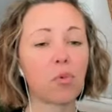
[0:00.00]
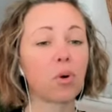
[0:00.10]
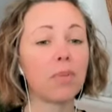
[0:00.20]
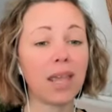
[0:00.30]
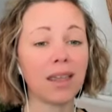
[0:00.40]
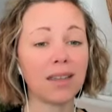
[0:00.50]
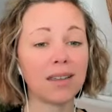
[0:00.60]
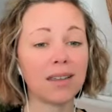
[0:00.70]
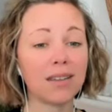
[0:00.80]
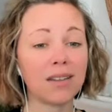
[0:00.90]
for
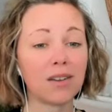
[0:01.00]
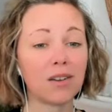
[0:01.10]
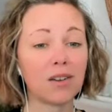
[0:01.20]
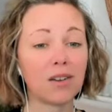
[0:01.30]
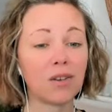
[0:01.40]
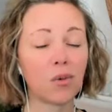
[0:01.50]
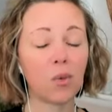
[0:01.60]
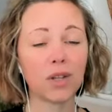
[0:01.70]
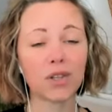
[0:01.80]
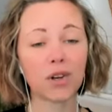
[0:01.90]
me,
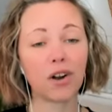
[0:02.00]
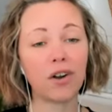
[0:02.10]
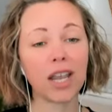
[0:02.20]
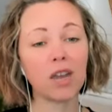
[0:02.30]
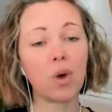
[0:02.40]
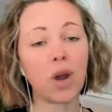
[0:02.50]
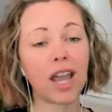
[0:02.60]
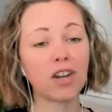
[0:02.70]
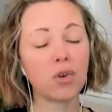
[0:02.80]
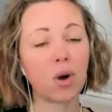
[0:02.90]
what's occurring and what
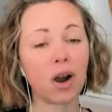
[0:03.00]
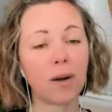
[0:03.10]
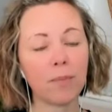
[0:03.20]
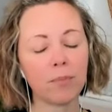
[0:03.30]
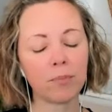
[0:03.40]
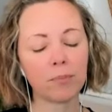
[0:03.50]
I adore?